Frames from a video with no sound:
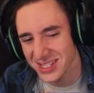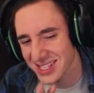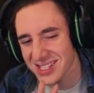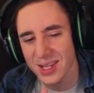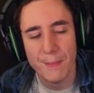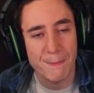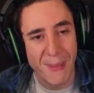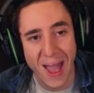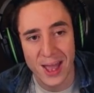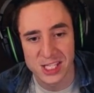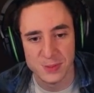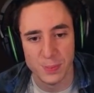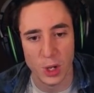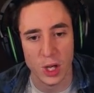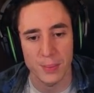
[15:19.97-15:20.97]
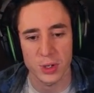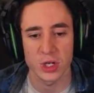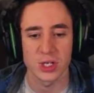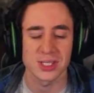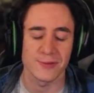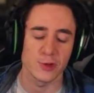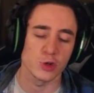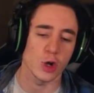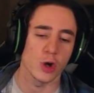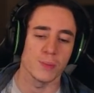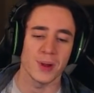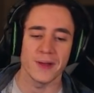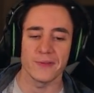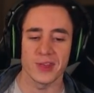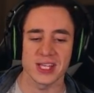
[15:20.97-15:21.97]
is a mess spot because if you go and
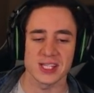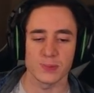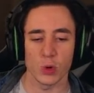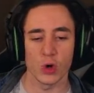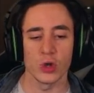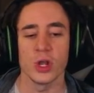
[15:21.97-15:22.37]
play for their spawn,